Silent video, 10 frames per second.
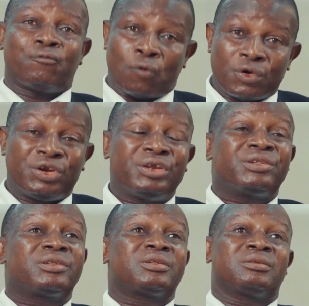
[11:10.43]
fund
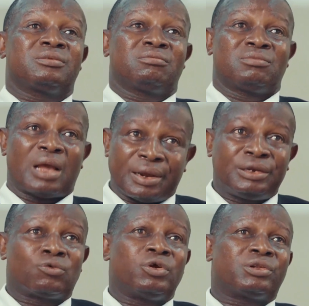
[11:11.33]
it
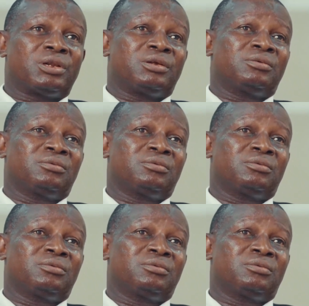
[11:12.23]
adequately.